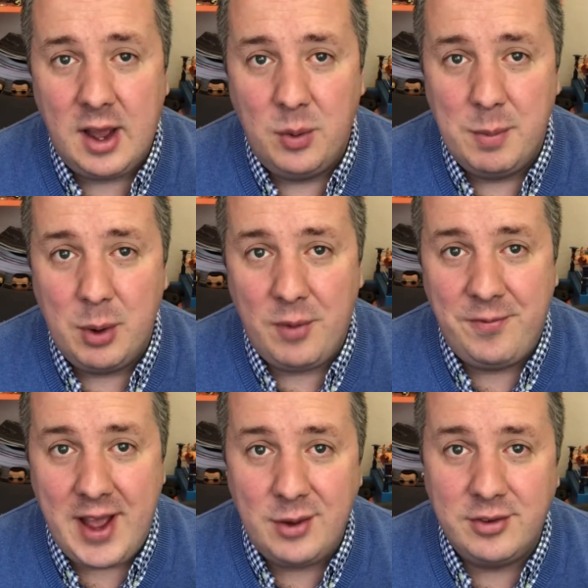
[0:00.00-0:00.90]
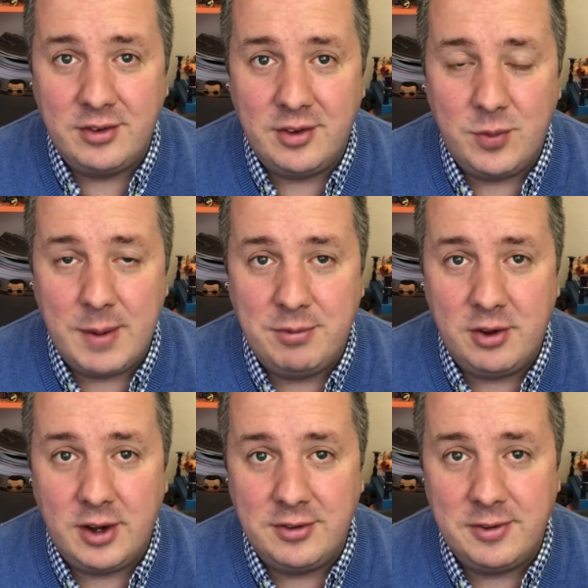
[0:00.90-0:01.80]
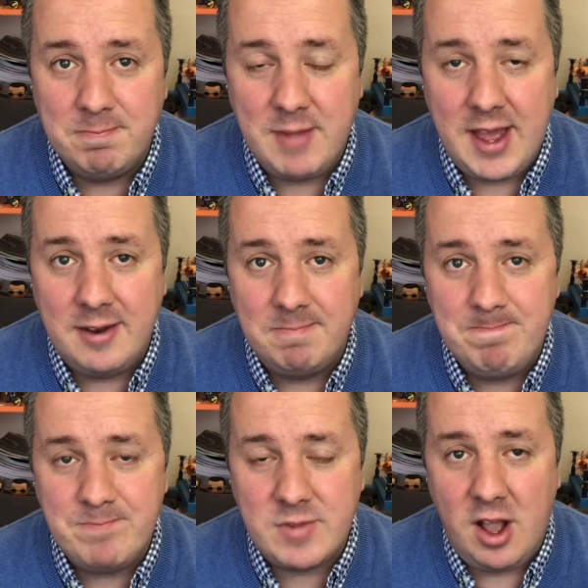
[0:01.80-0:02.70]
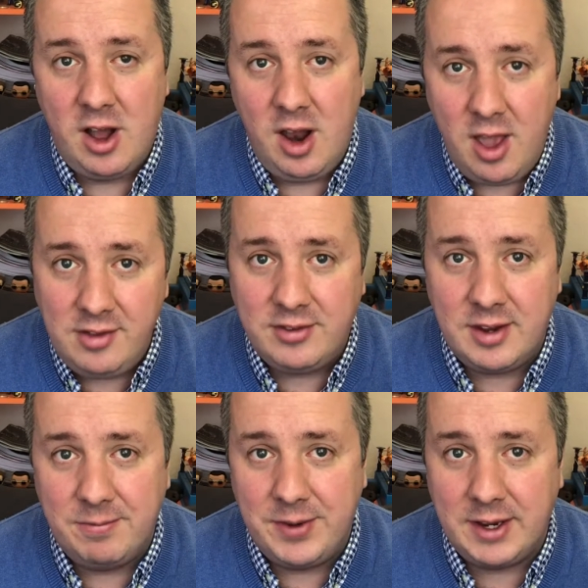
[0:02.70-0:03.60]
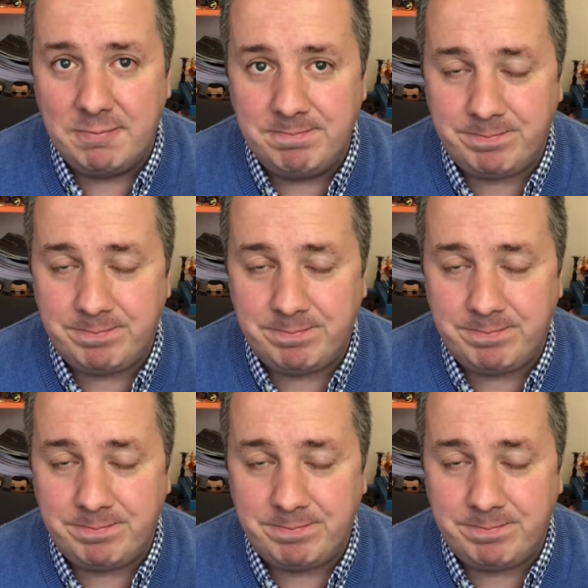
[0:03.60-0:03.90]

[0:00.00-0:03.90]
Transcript: We built thousands of websites, and I learned something